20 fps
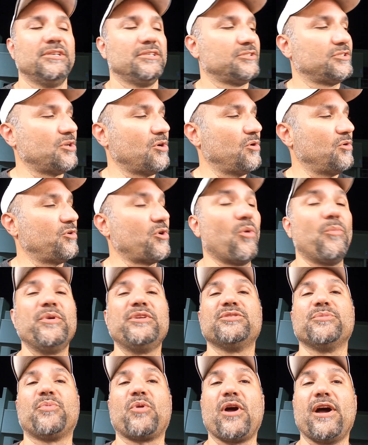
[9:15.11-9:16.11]
So don't be
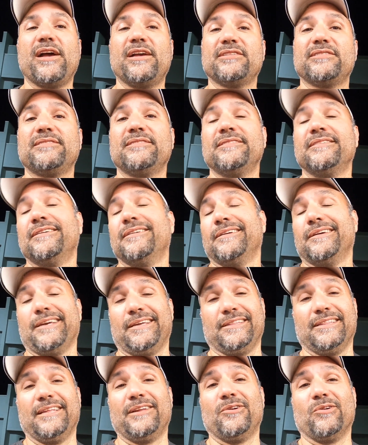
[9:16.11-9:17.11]
surprised.
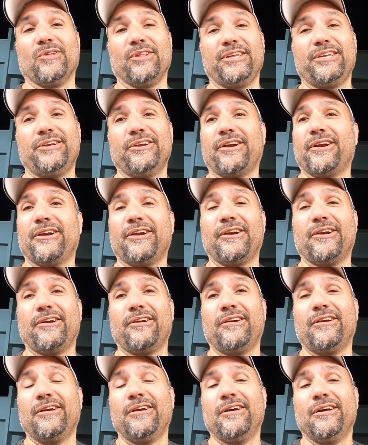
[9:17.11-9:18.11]
And literally
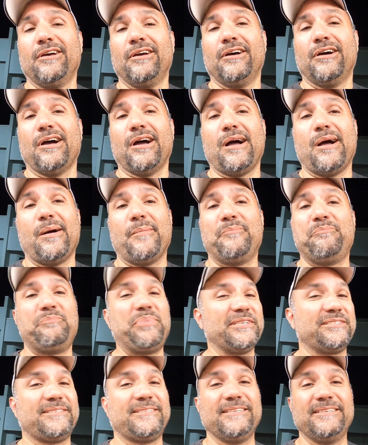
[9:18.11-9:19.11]
your
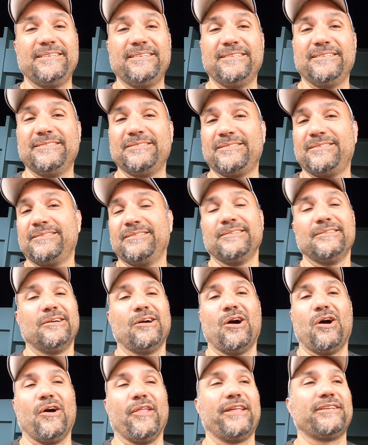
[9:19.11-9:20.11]
pistons,
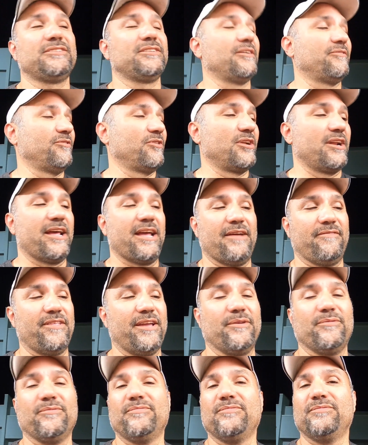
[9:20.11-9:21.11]
all that stuff are going to have
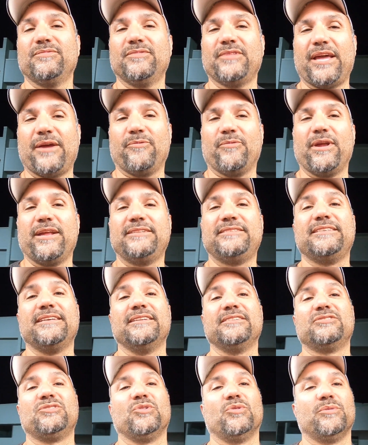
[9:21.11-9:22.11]
that red
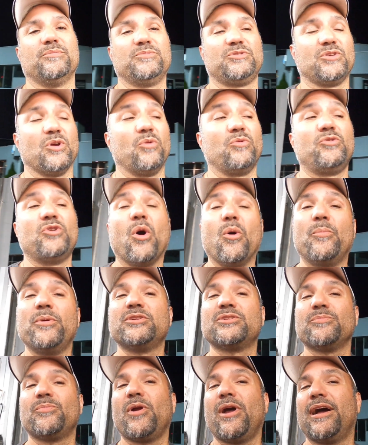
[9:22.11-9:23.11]
tint to them. So don't be
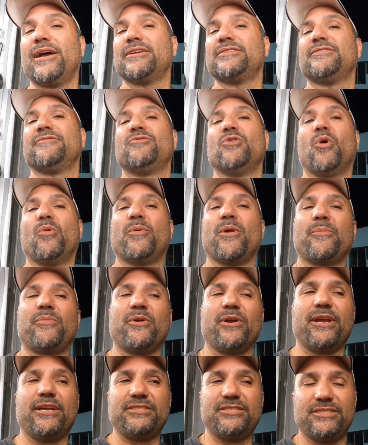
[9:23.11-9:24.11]
surprised if you open up
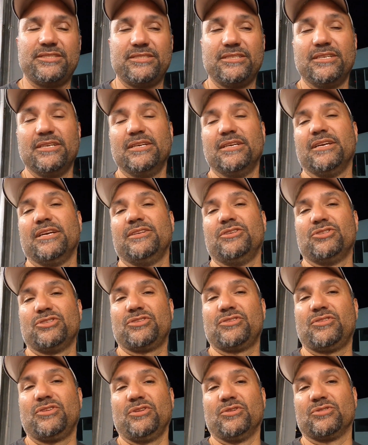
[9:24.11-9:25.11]
your engine and
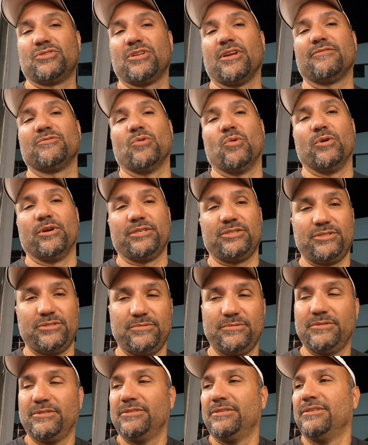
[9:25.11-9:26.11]
your stuff's orange.
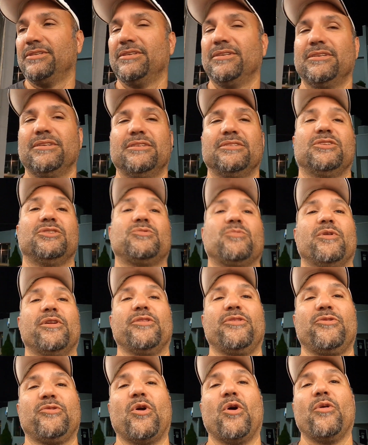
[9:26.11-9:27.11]
Just
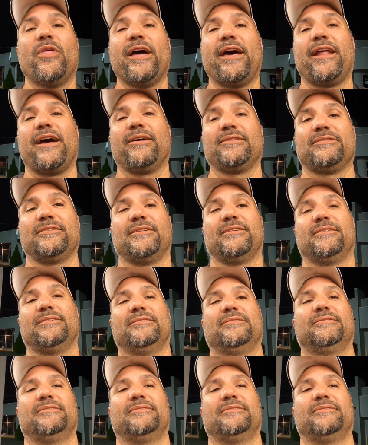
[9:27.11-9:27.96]
wanted to throw that out there.